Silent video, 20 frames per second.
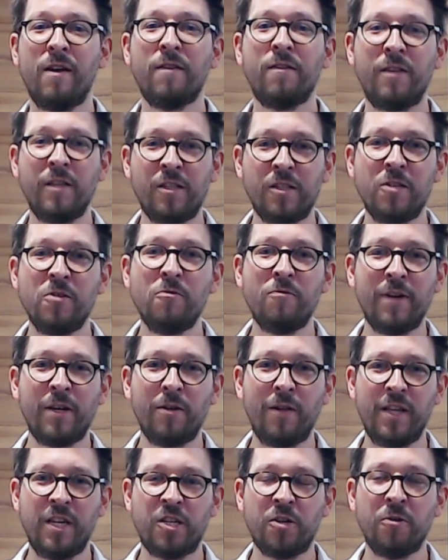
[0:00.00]
this new
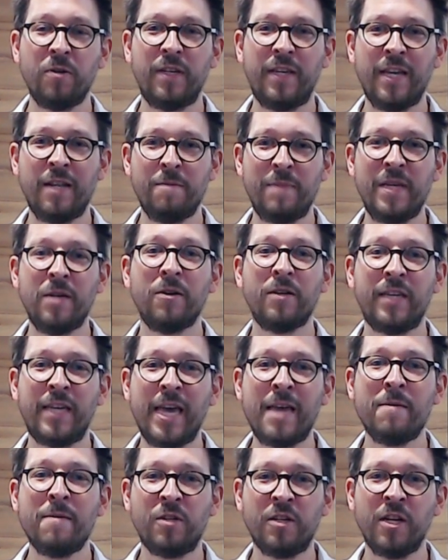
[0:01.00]
regulation can be a
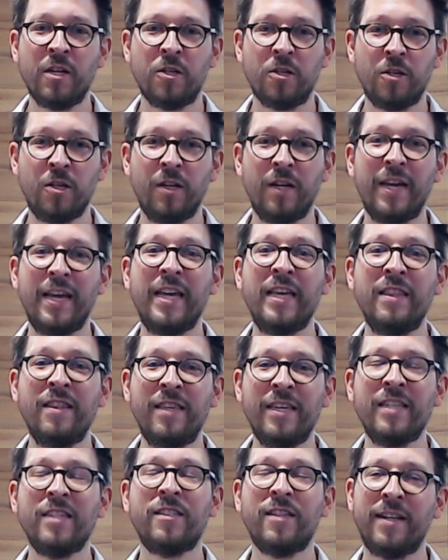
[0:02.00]
game changer in
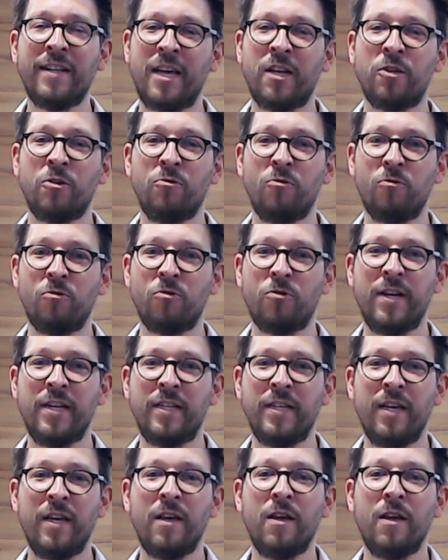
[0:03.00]
the international trade